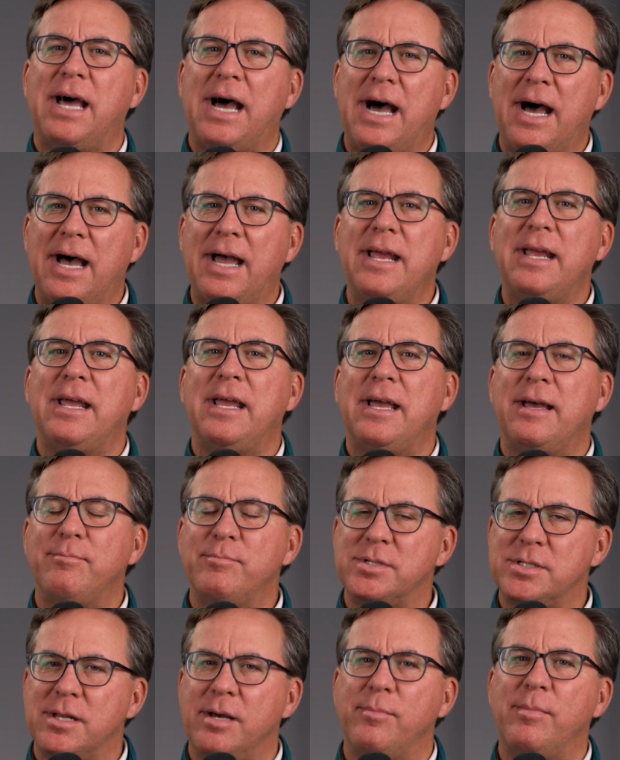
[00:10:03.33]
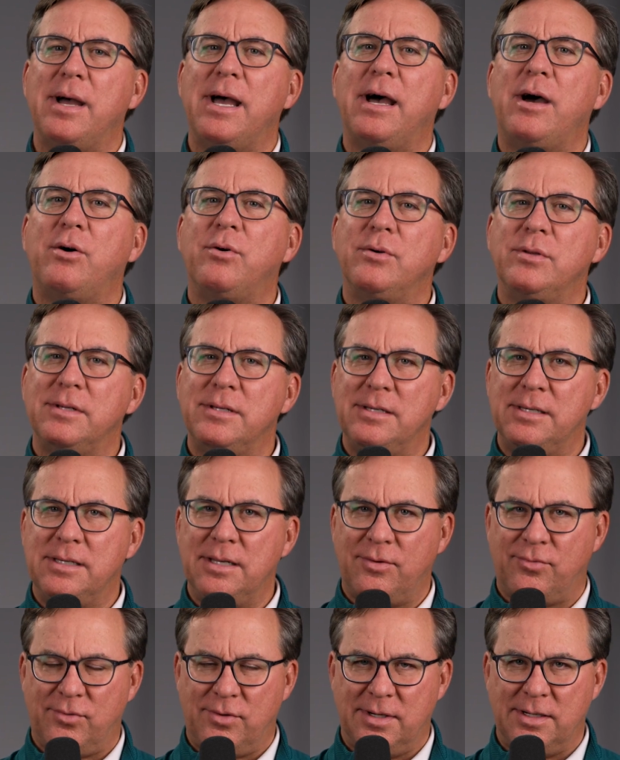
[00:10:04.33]
I am somehow
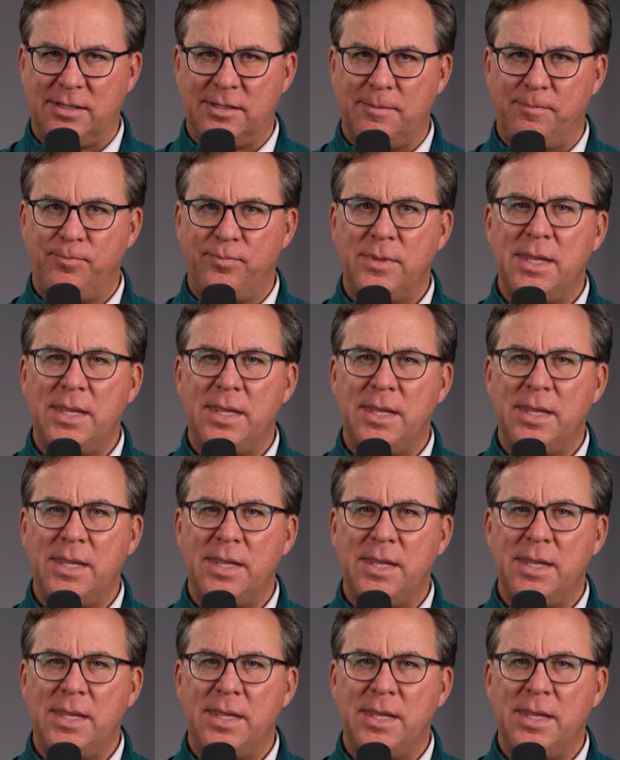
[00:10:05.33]
different.